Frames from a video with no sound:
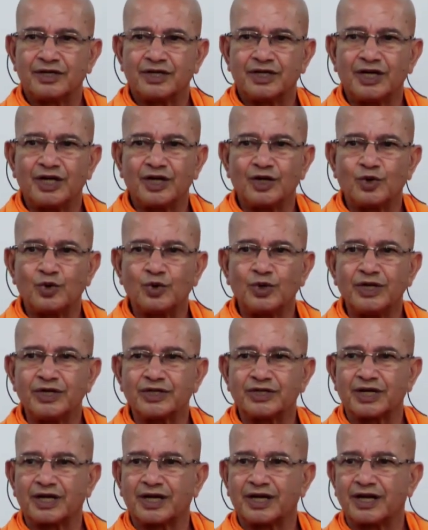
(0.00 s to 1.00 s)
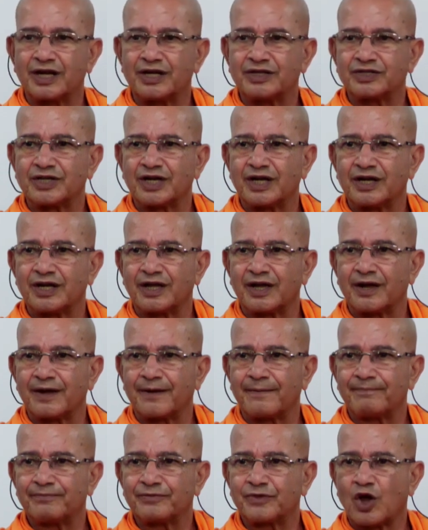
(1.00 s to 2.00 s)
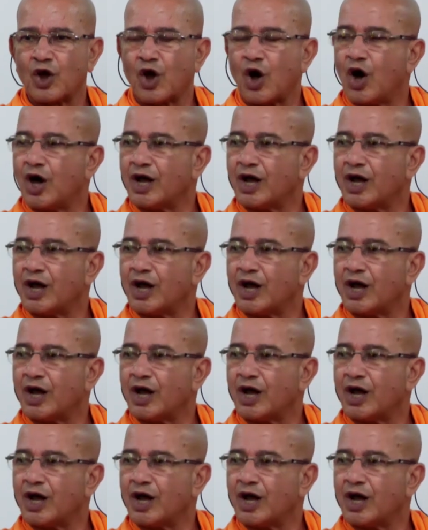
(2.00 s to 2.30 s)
including Shankaracharya, all